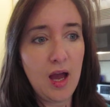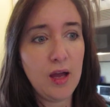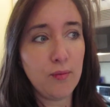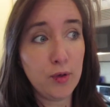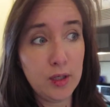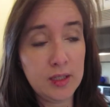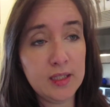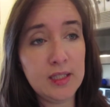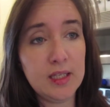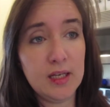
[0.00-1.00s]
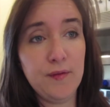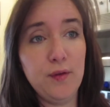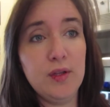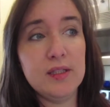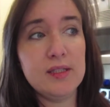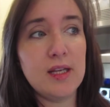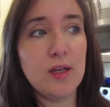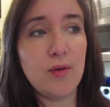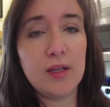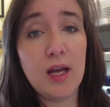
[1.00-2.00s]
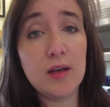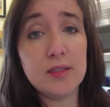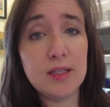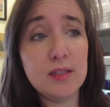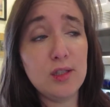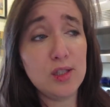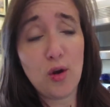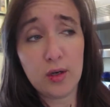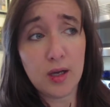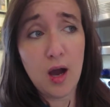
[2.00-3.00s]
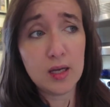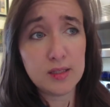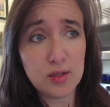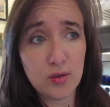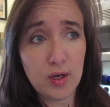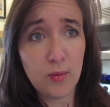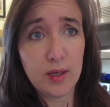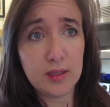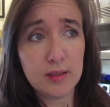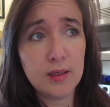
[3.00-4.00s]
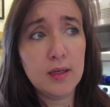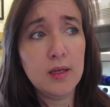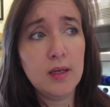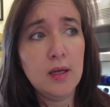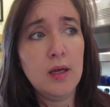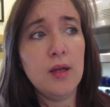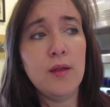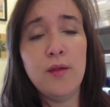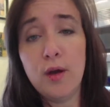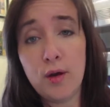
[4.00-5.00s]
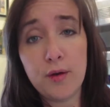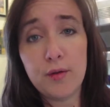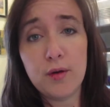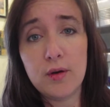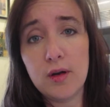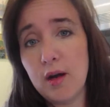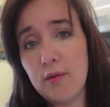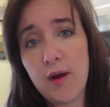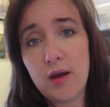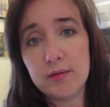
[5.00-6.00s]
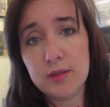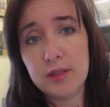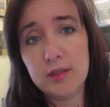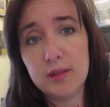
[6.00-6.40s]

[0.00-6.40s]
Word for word: I really need to get a few things done around the house that it's just hard to concentrate when they're, they're around.